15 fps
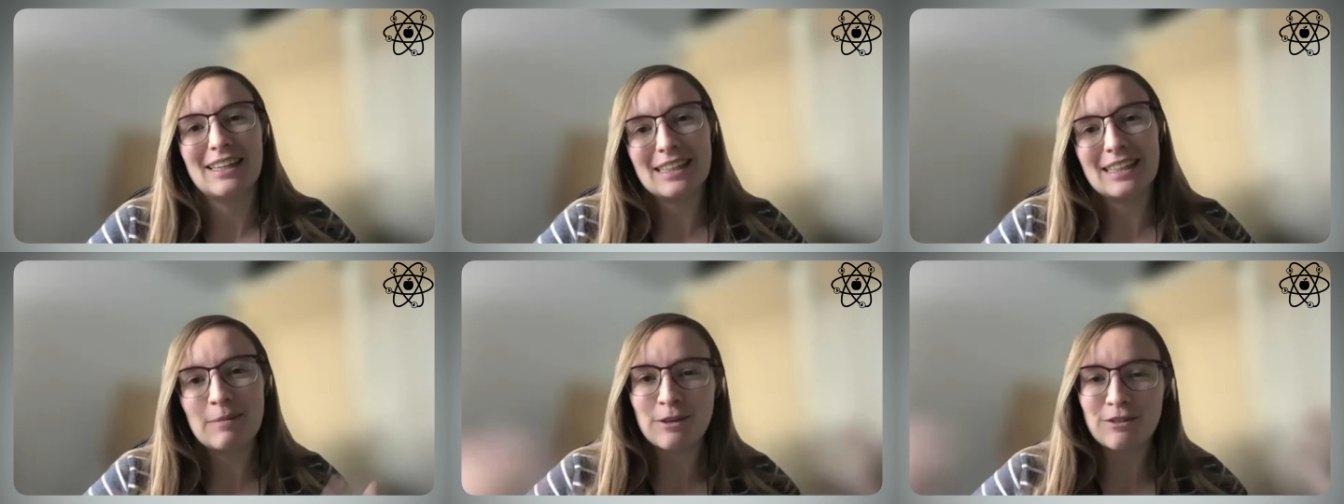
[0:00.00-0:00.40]

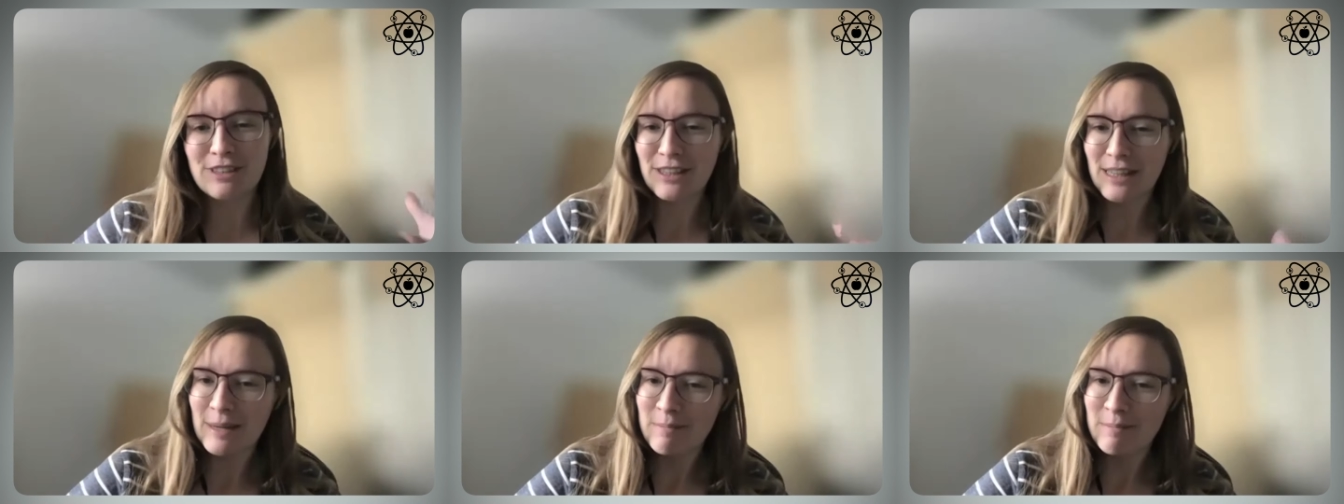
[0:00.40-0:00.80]
the theme of
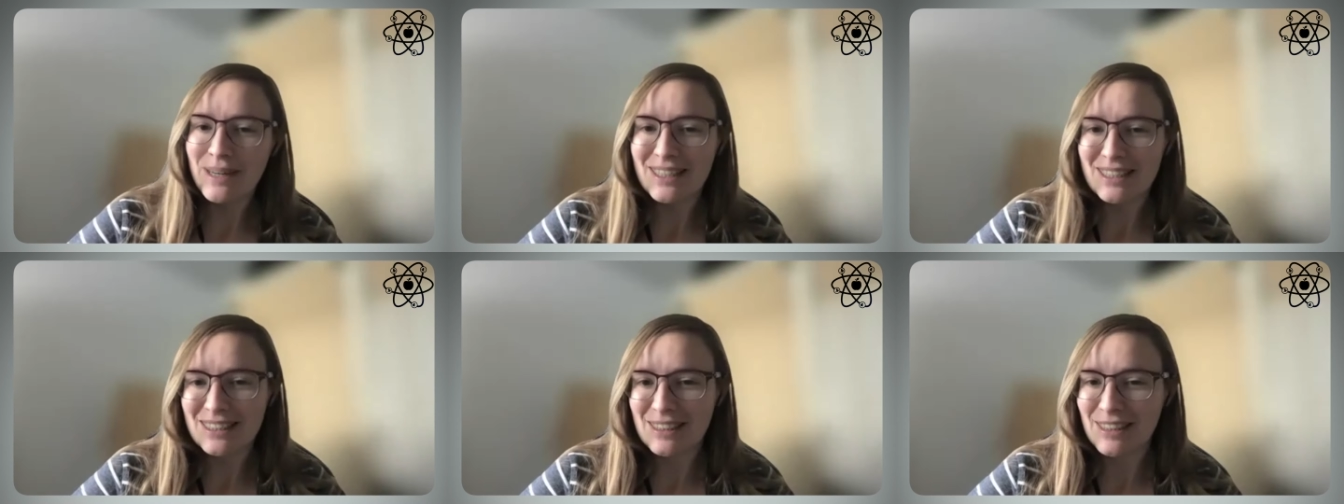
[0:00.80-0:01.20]
the
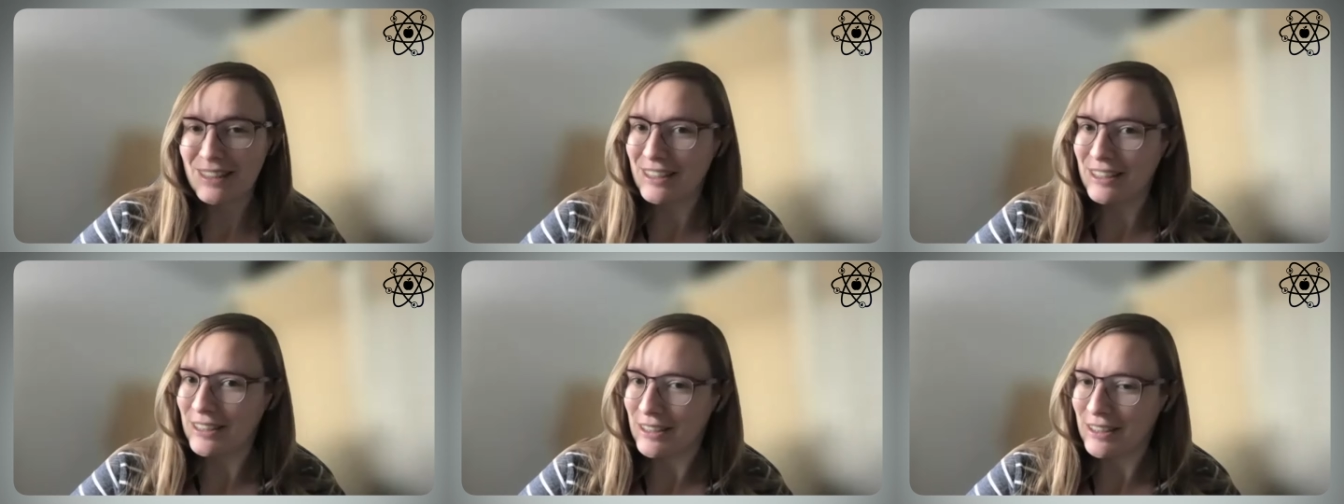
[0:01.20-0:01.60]
Olympics,
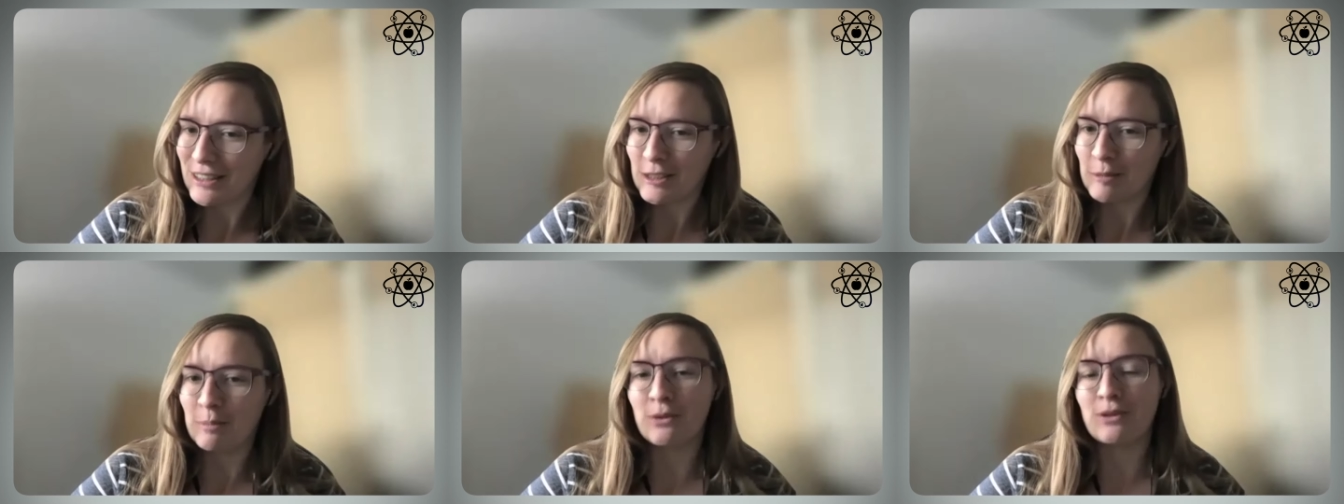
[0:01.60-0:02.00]
a
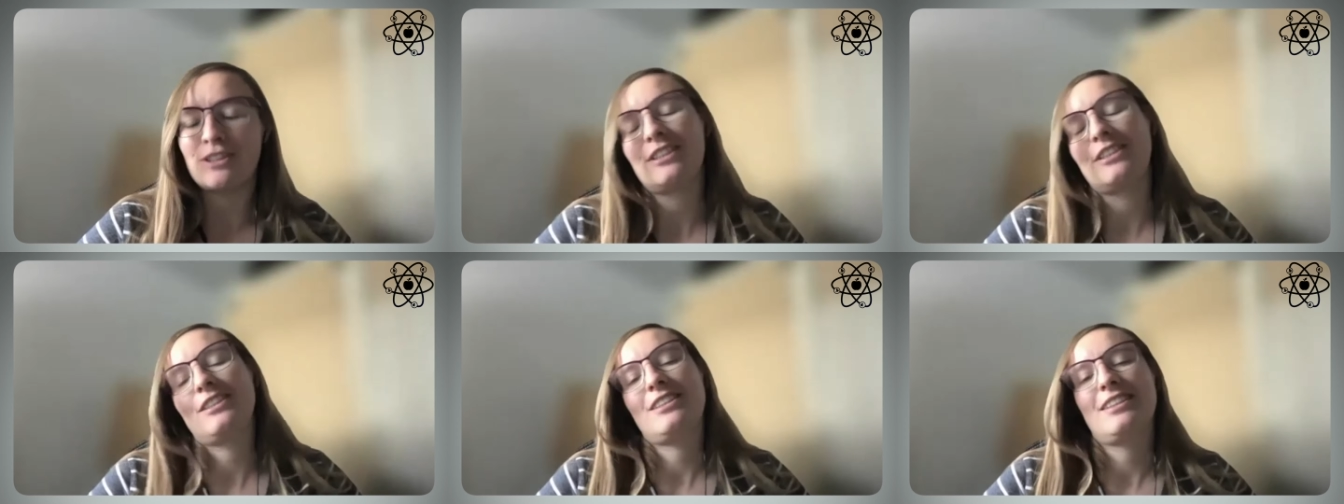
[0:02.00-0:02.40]

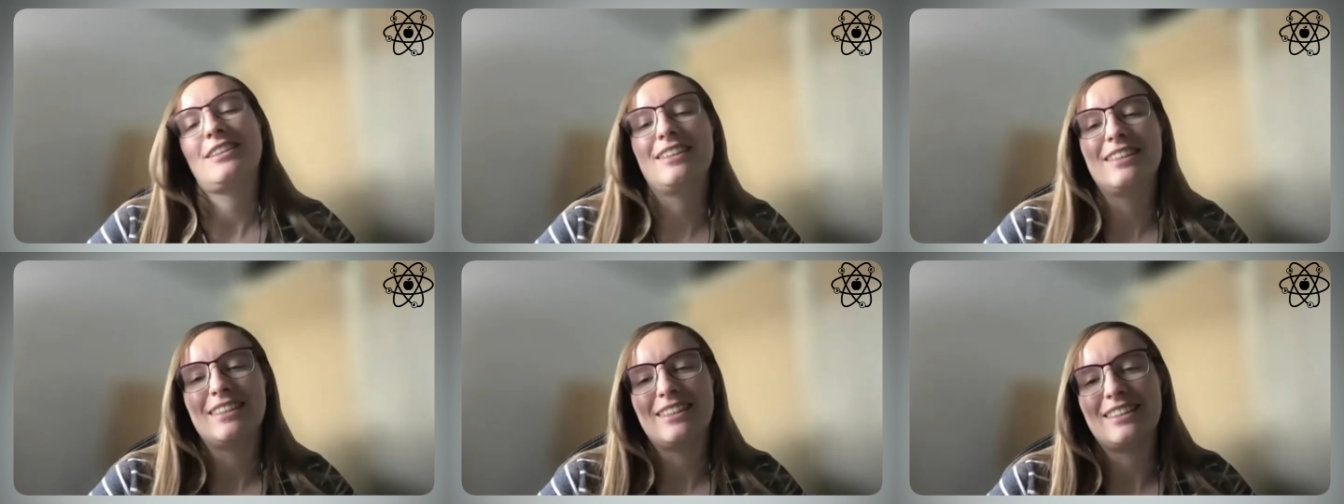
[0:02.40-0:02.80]
sports
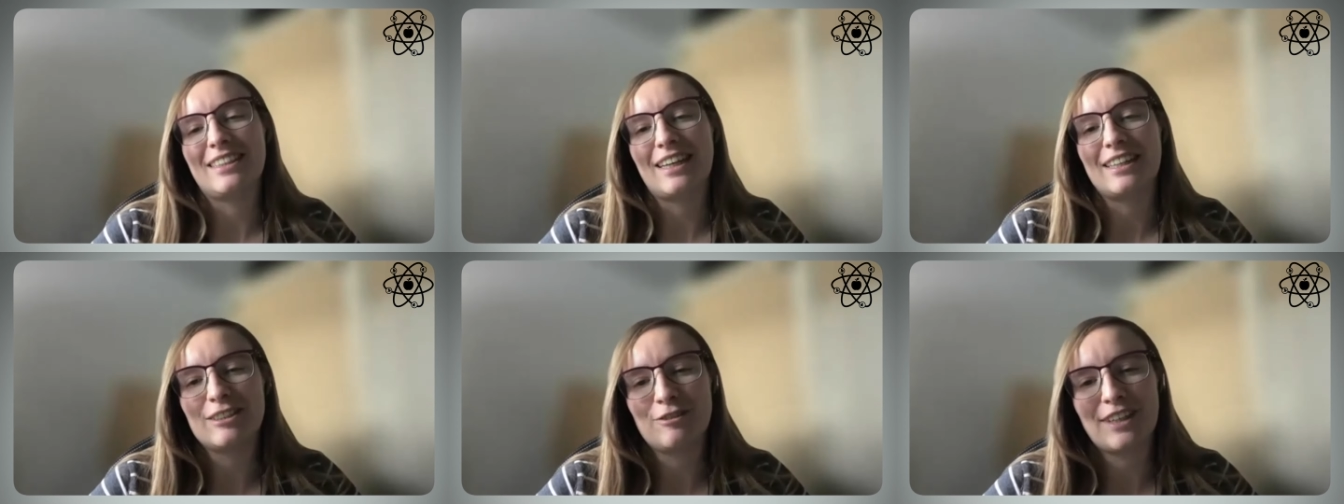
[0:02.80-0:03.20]

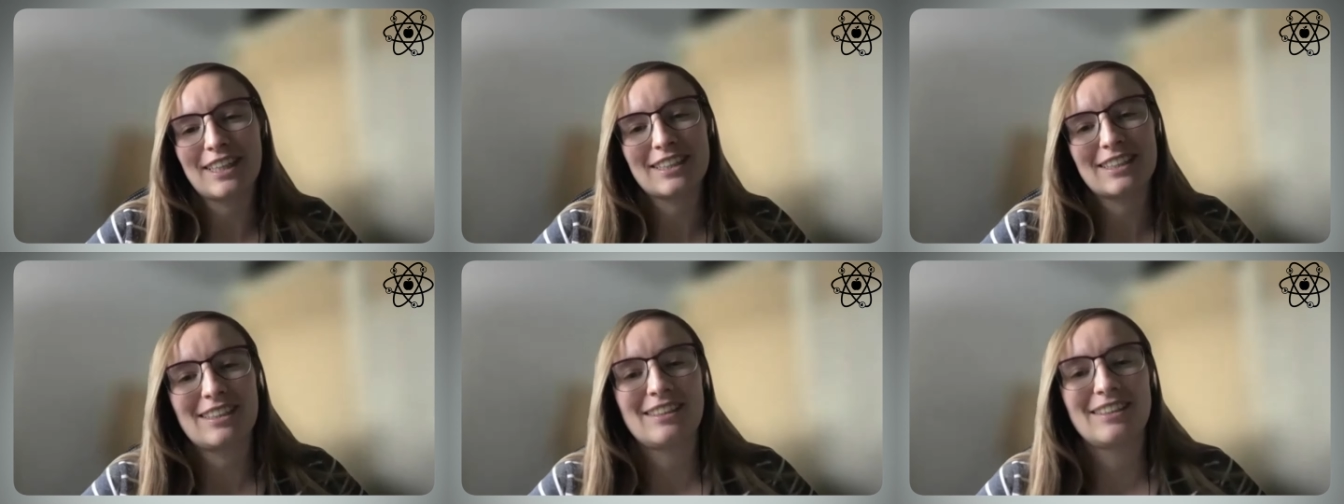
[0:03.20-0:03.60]
science
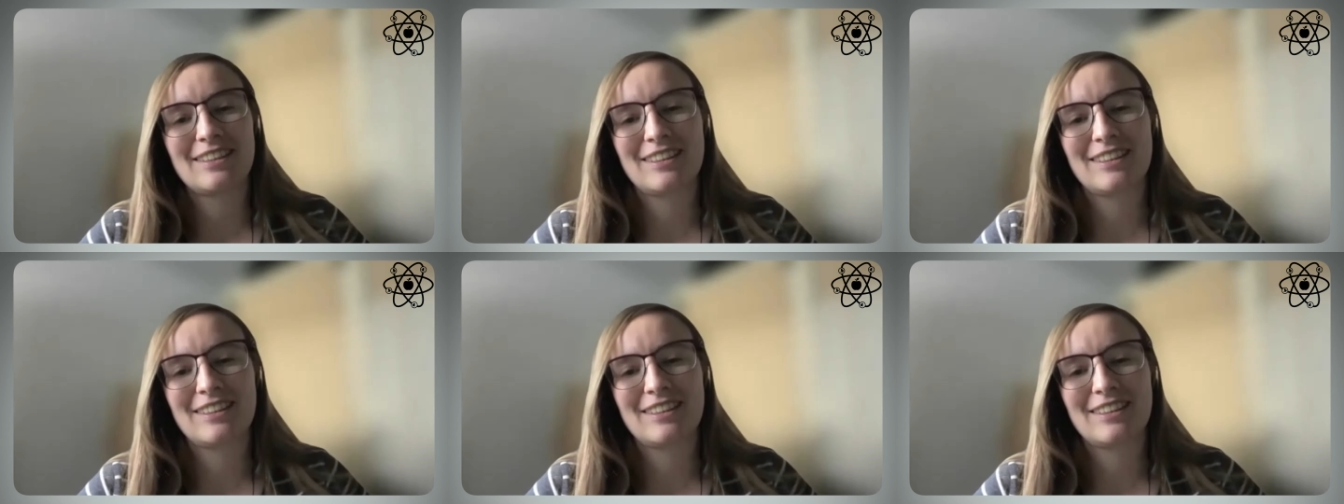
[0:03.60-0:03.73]
fact.